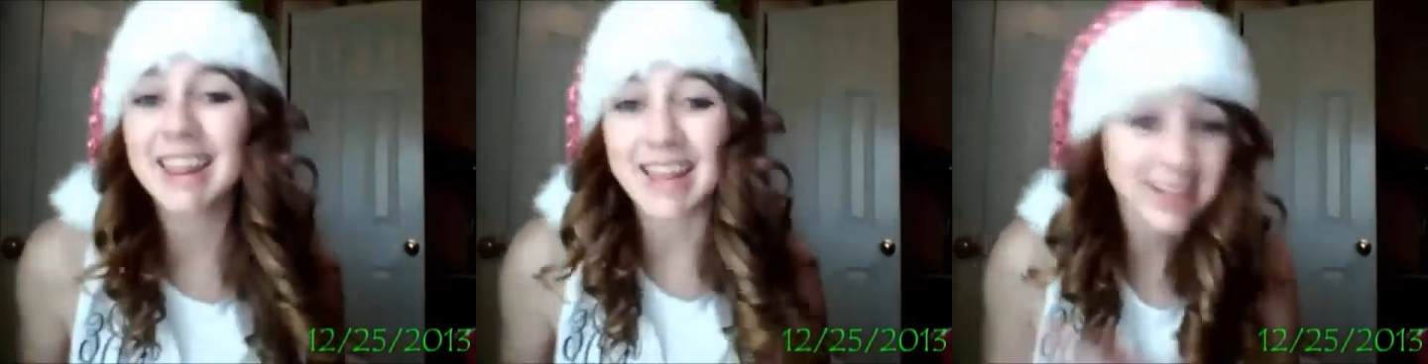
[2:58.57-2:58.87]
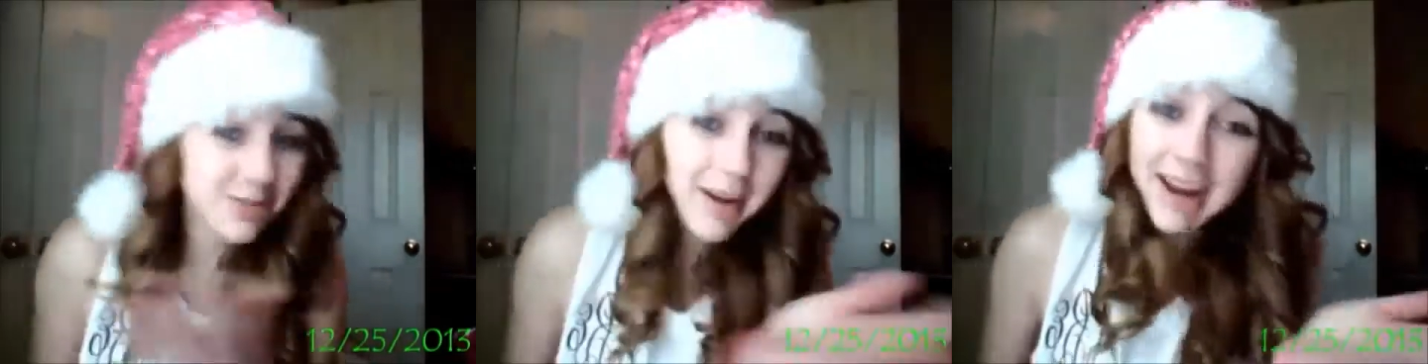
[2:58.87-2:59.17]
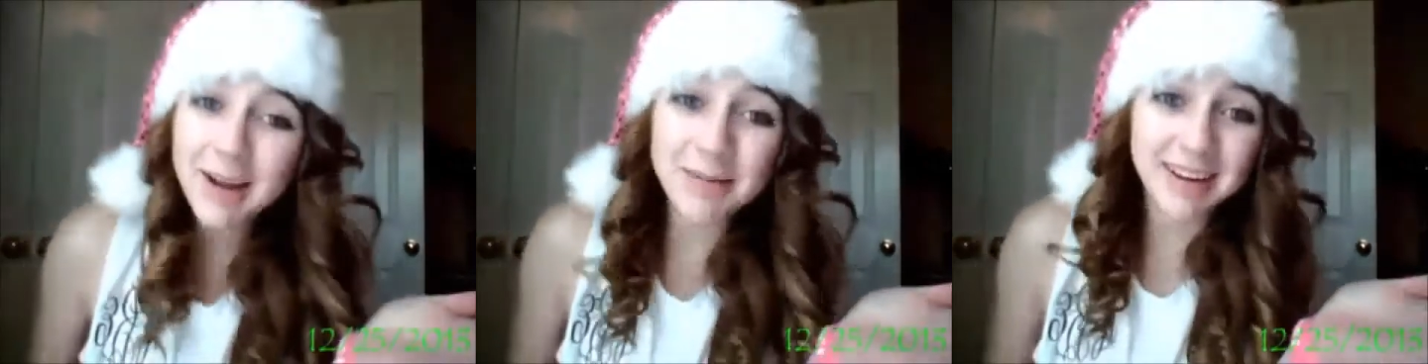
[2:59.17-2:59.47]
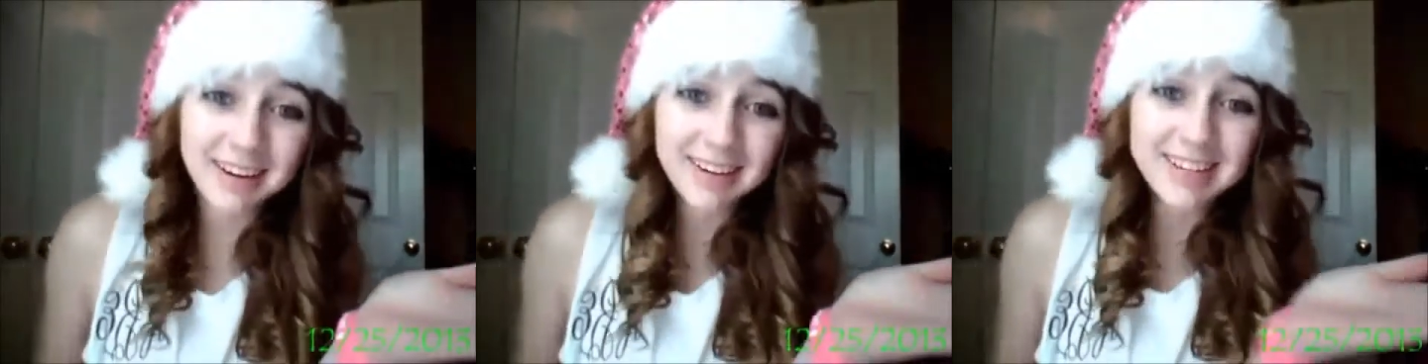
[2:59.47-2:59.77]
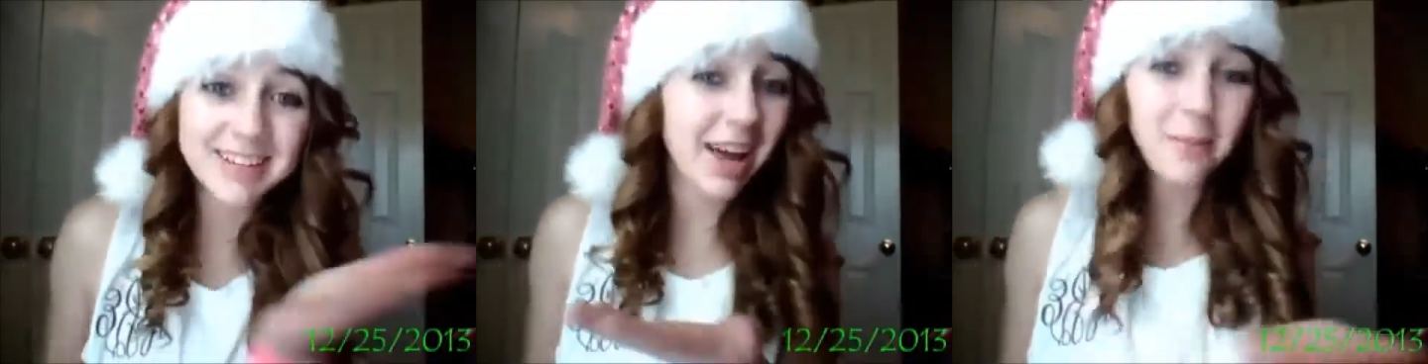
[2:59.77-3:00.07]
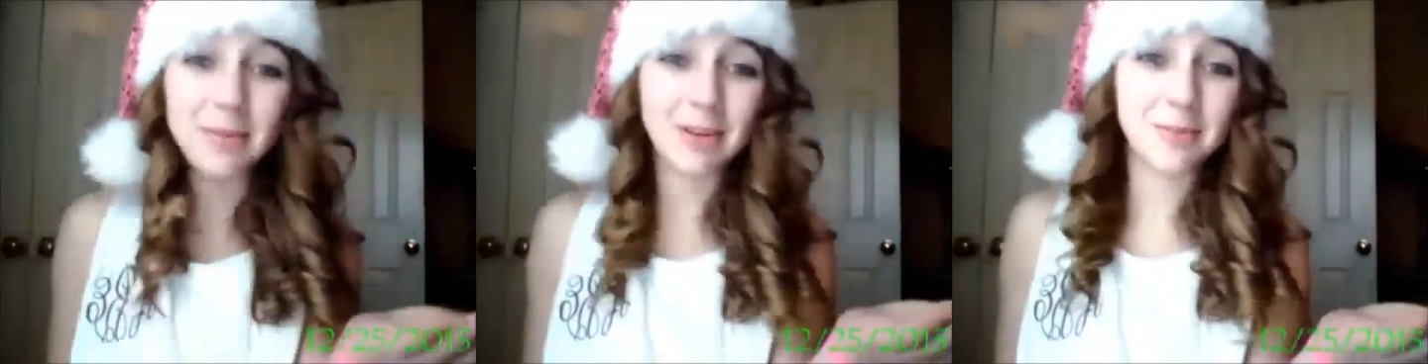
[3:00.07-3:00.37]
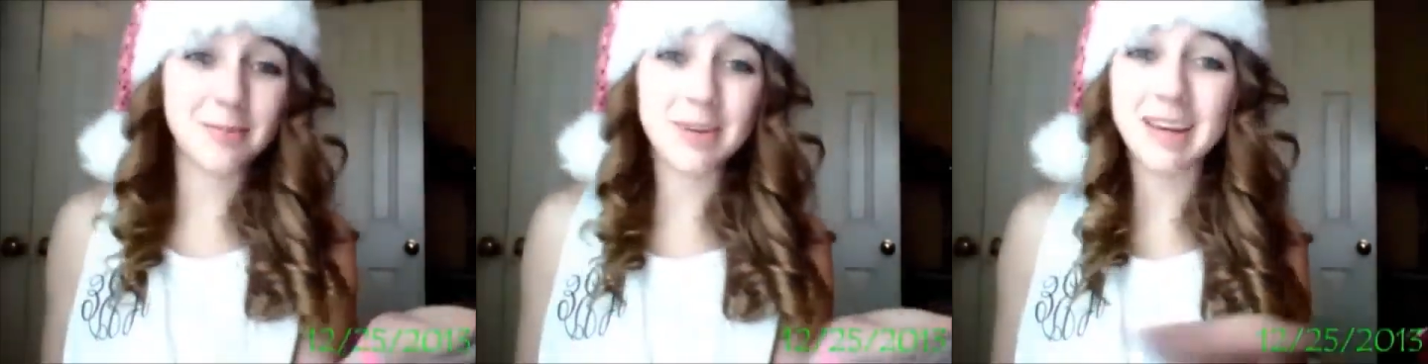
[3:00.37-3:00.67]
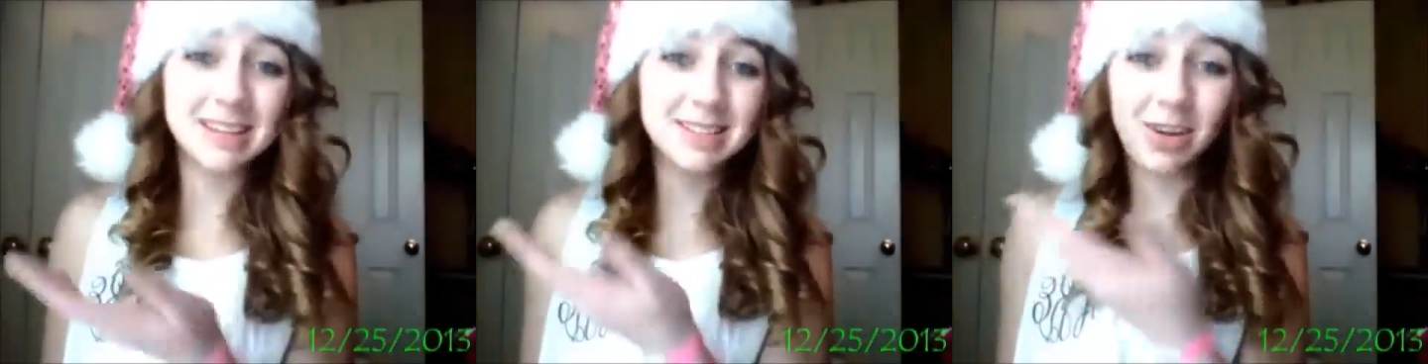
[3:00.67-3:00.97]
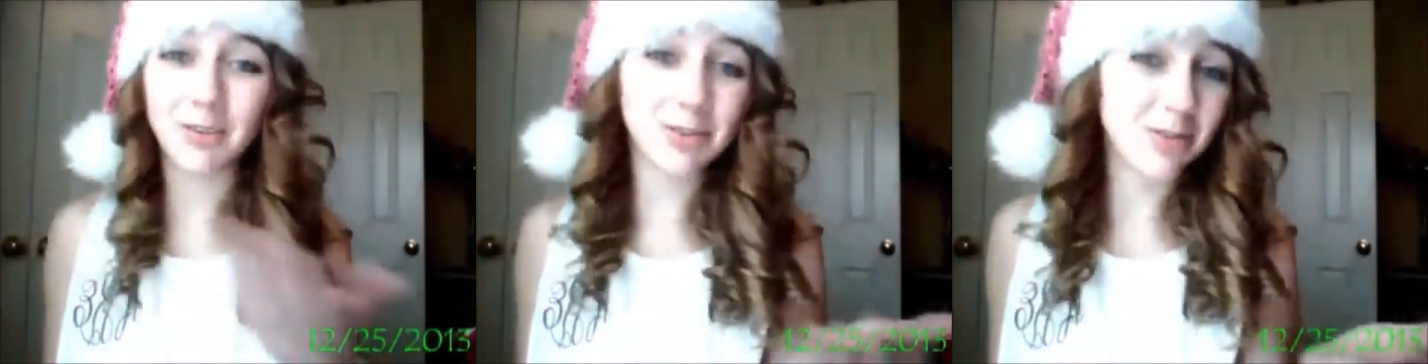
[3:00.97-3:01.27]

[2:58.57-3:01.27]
That's why I'm here, to help you. Because all of you